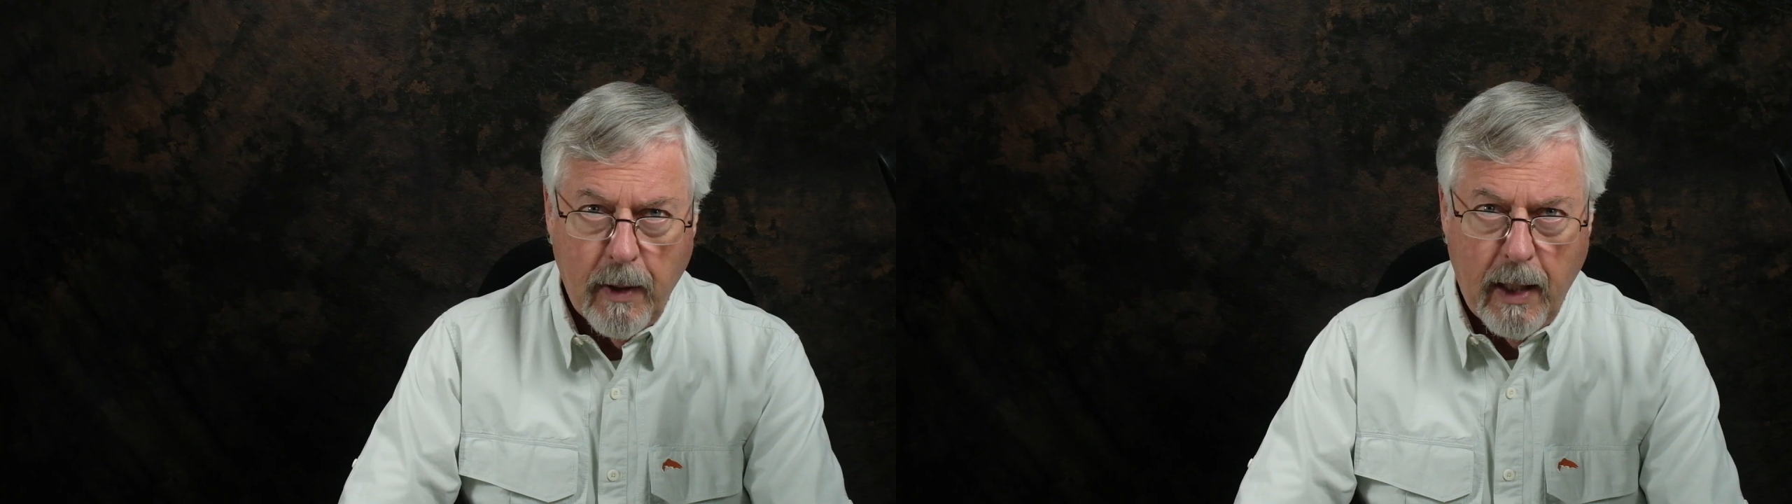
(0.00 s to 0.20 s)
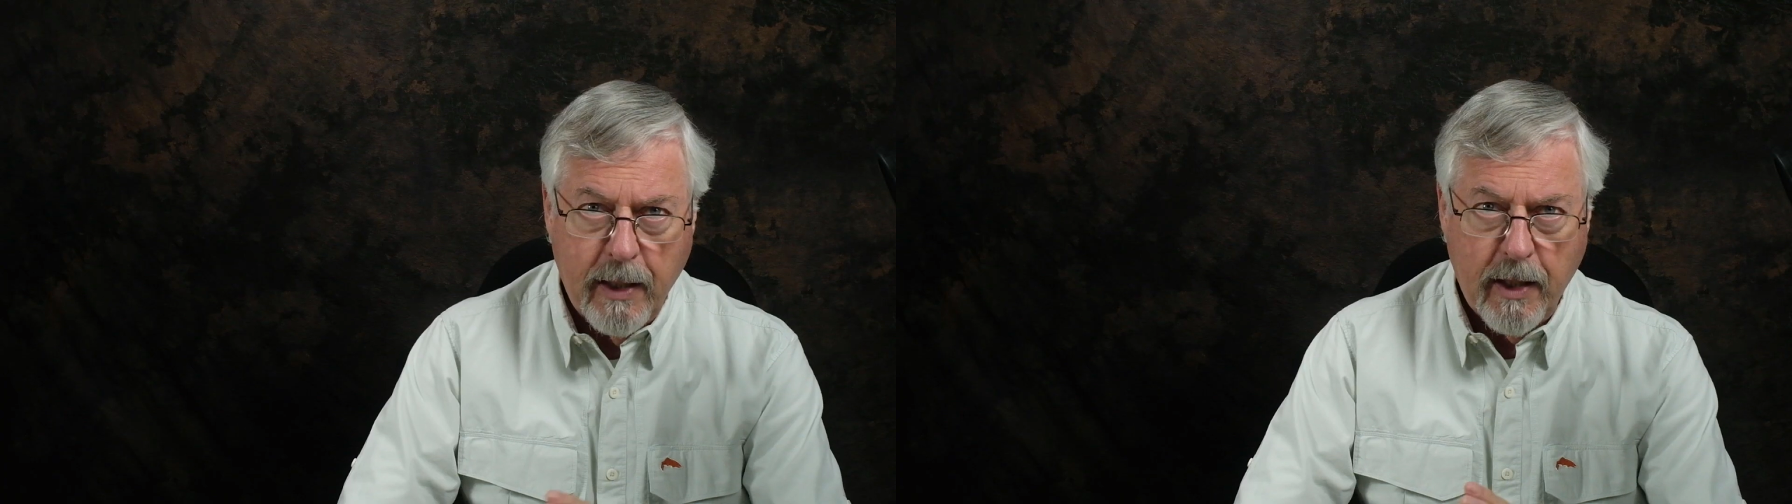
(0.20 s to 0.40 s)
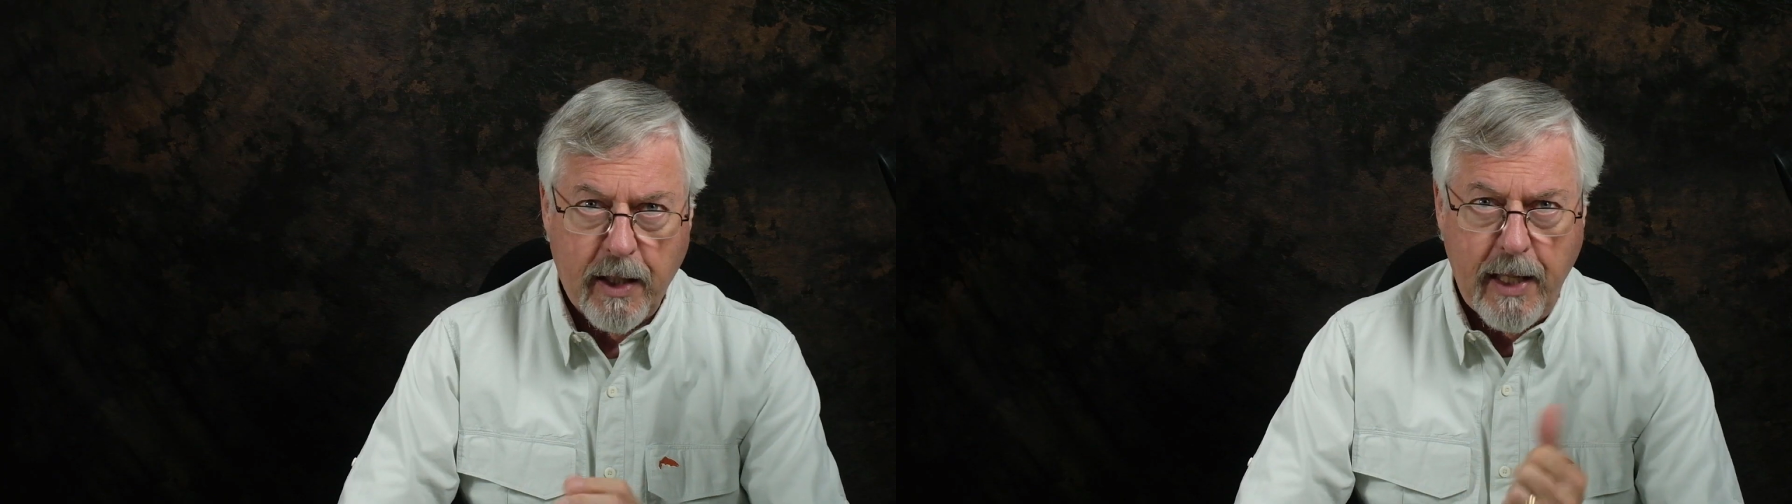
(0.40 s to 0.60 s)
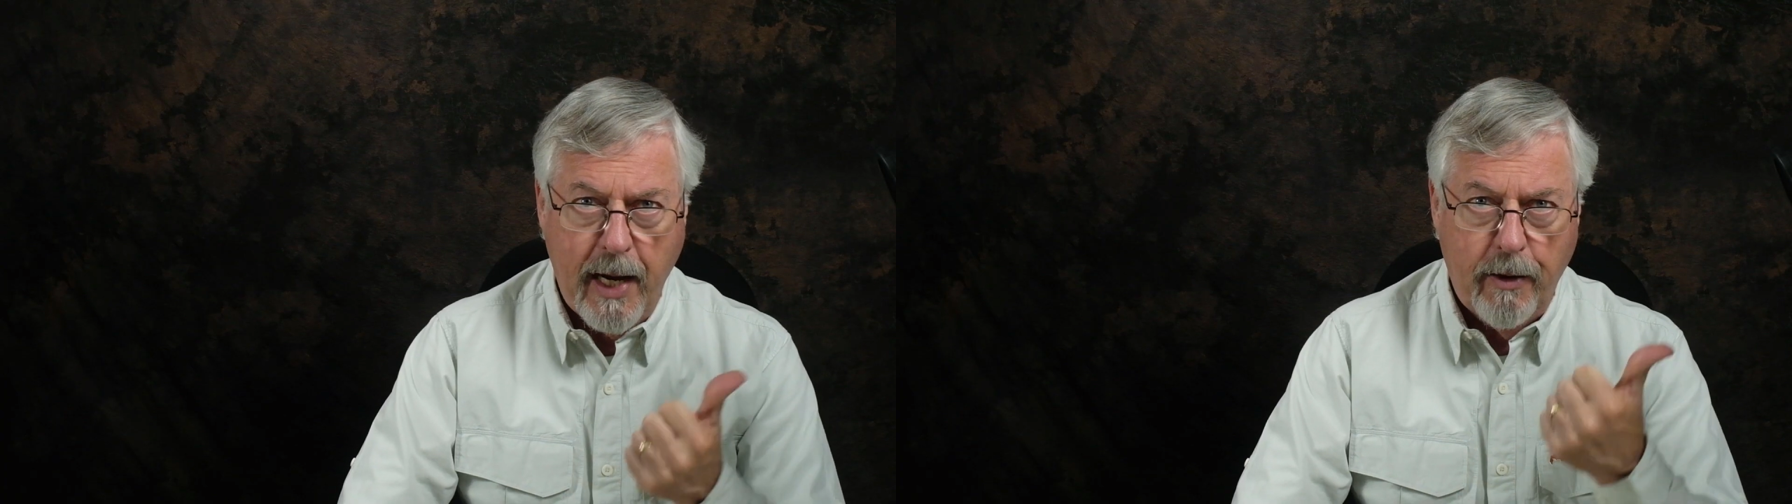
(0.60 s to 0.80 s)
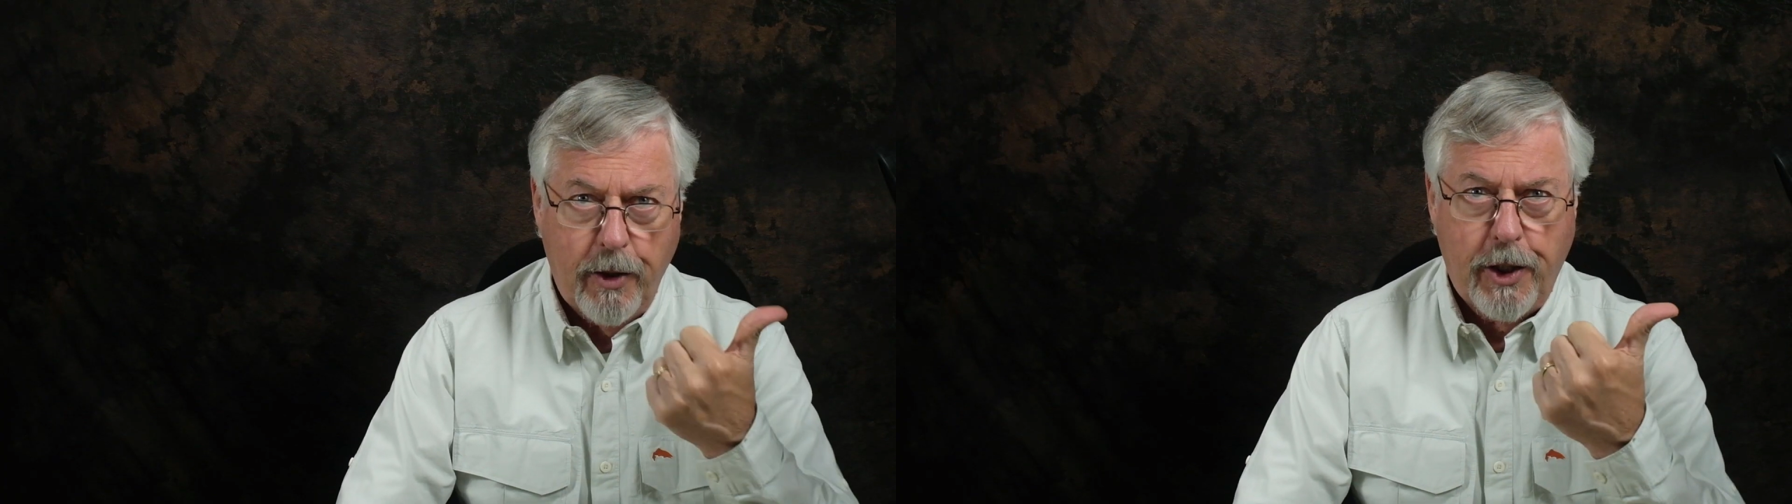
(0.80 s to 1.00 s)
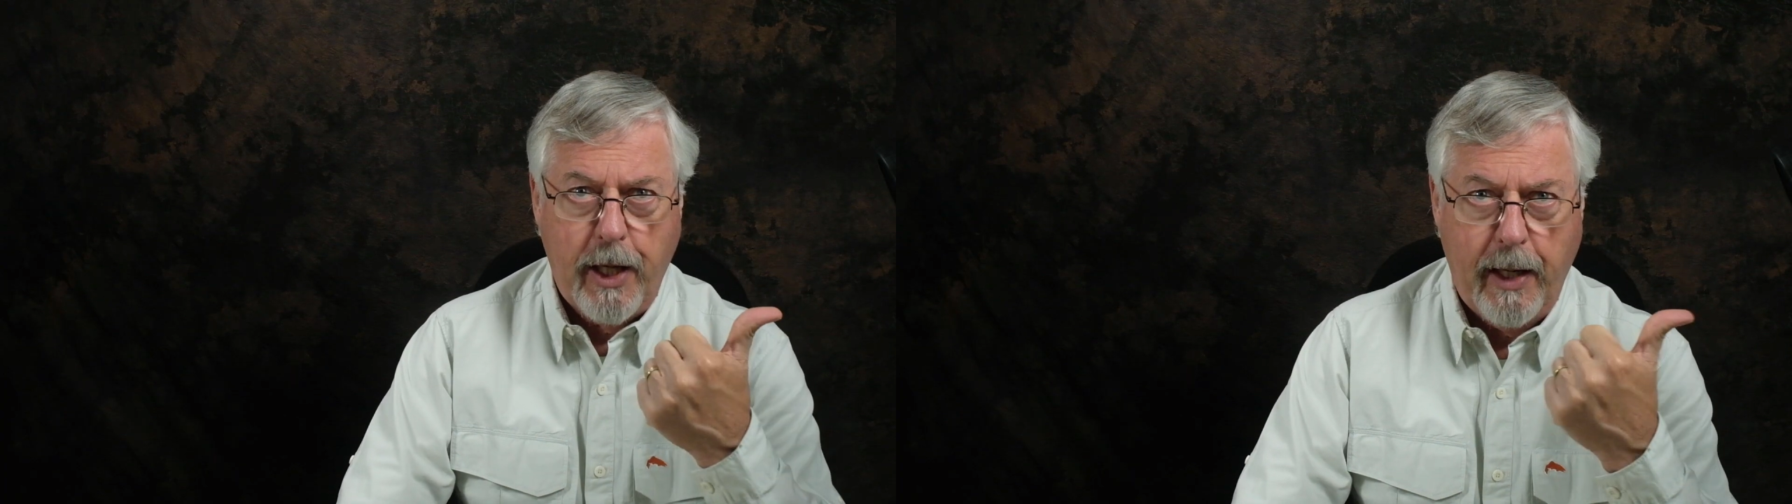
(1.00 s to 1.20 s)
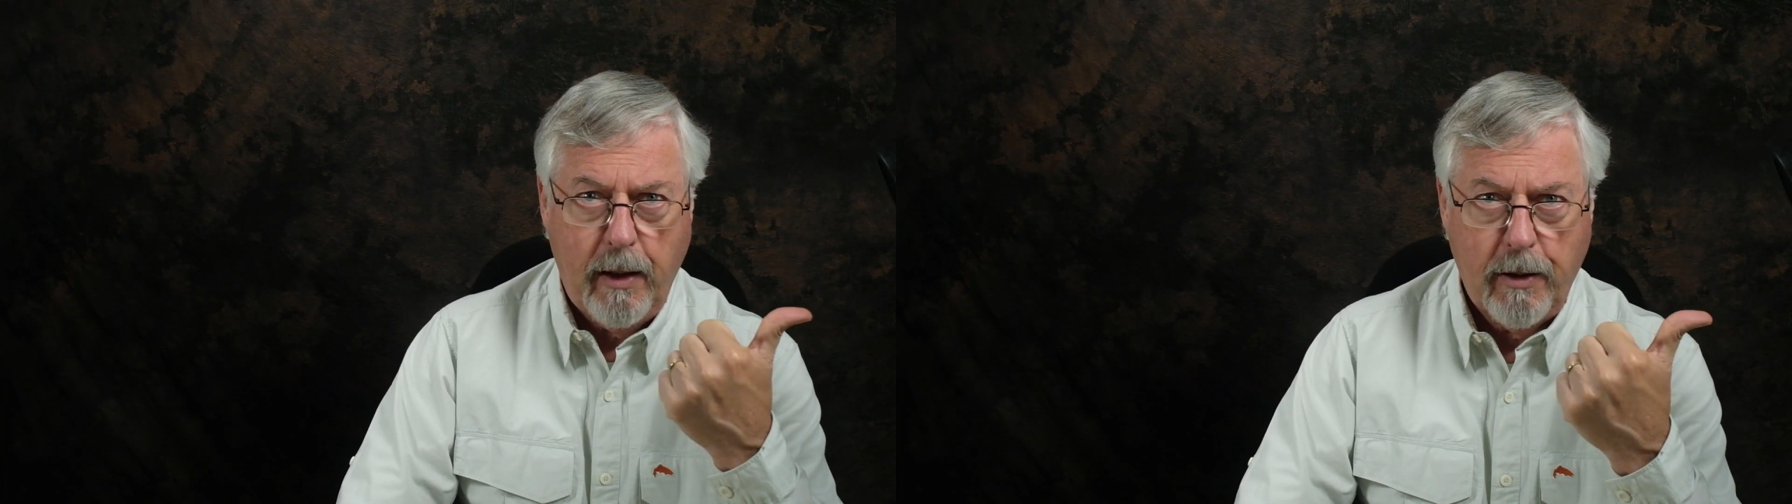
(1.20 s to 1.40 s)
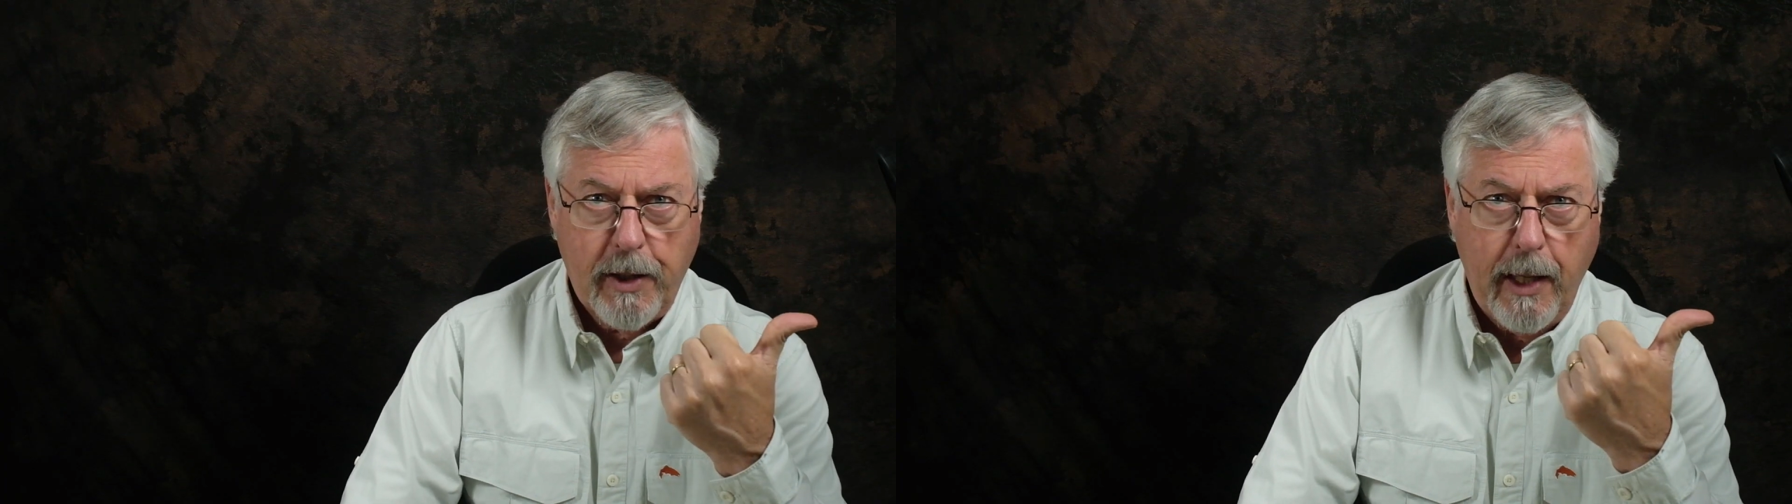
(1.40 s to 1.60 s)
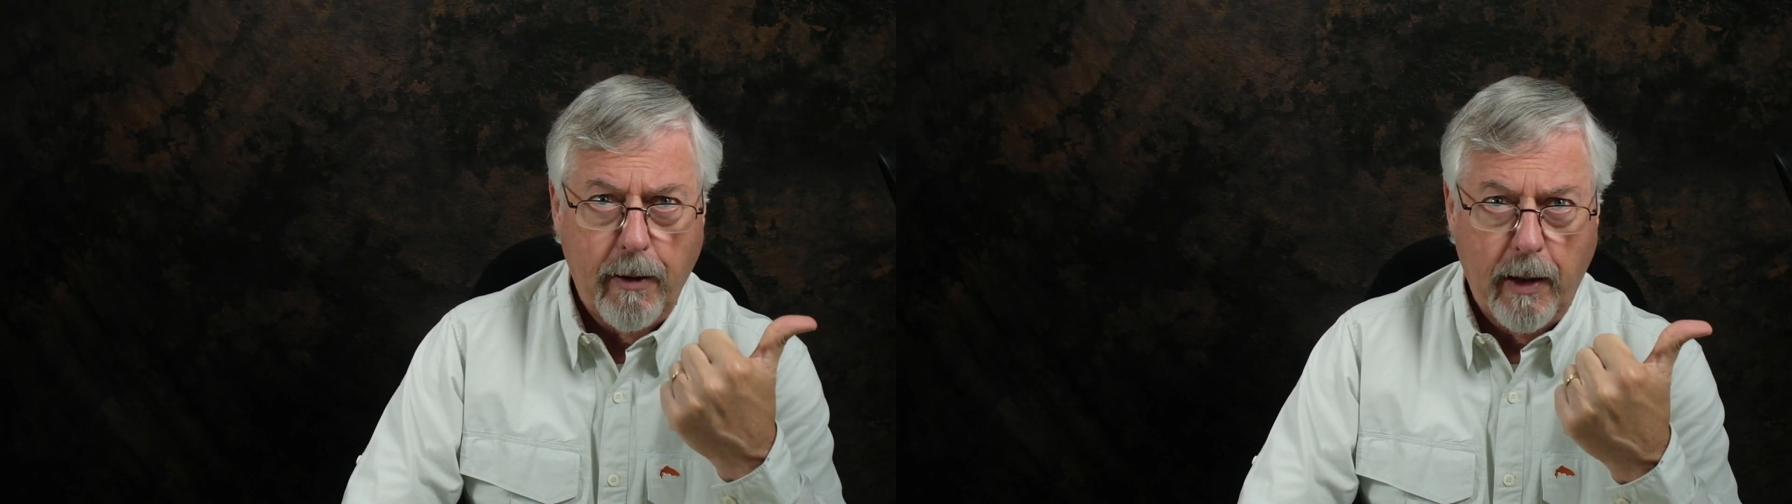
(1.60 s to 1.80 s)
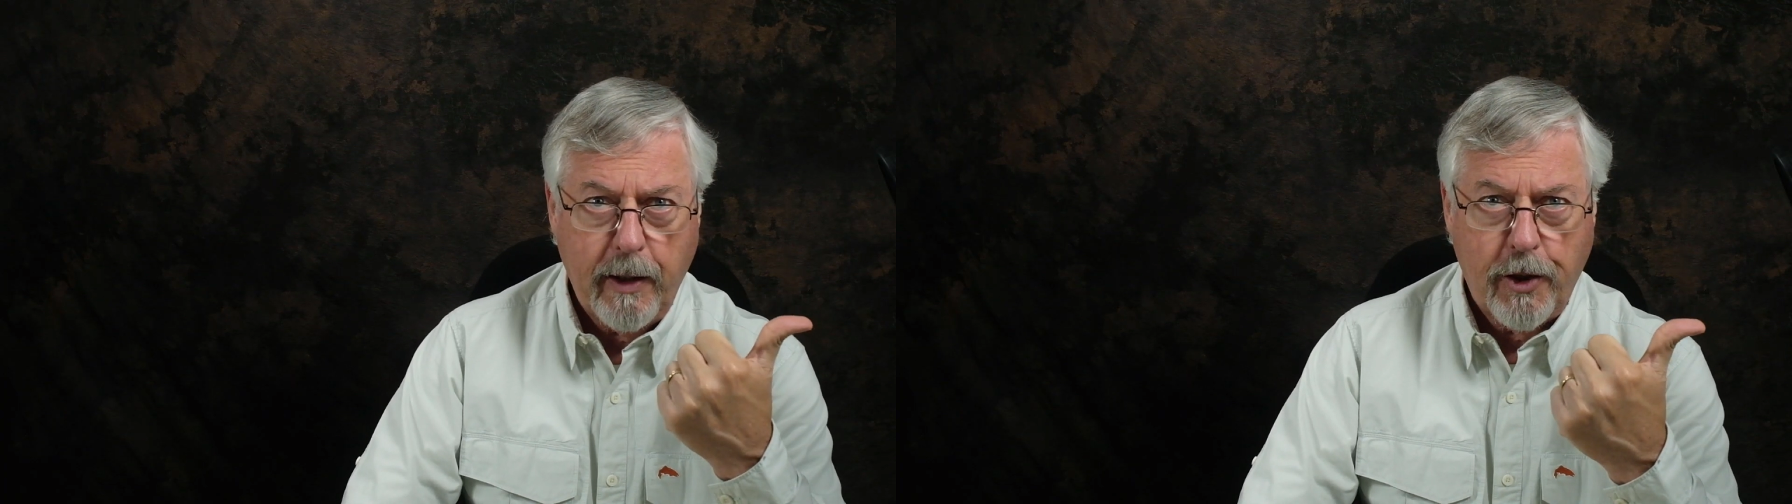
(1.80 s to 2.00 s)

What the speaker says: It's a standard shank, standard length